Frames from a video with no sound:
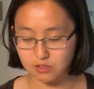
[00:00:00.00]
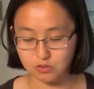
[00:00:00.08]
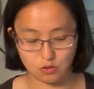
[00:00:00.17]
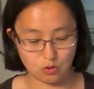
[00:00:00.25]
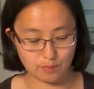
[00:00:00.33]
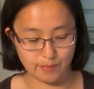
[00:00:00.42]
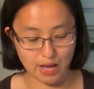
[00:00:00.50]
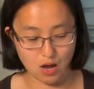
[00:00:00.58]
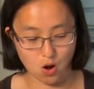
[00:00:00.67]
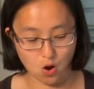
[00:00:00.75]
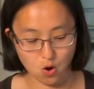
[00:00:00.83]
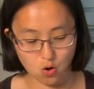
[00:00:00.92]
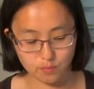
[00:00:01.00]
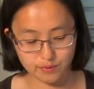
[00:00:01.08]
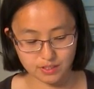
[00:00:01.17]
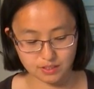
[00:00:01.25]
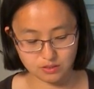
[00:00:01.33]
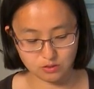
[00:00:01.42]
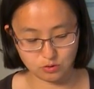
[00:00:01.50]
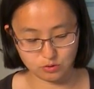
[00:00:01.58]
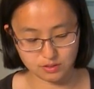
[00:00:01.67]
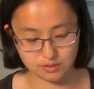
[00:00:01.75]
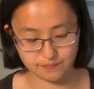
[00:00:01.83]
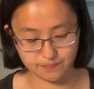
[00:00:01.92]
So by opening
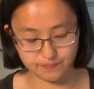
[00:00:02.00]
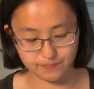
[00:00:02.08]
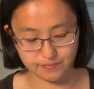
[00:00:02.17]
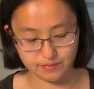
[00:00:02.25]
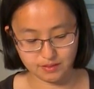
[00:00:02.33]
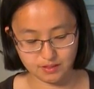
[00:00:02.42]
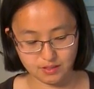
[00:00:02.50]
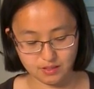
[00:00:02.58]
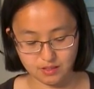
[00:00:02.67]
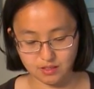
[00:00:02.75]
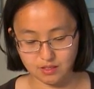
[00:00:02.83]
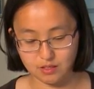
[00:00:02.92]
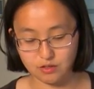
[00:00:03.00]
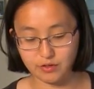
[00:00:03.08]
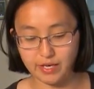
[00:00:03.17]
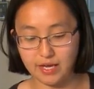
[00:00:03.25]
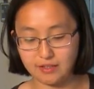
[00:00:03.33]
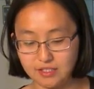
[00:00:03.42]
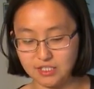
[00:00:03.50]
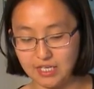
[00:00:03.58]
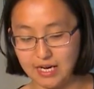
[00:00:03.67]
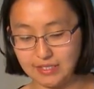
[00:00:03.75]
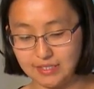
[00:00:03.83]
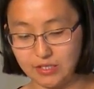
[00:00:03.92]
those, you can
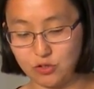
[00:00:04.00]
adjust the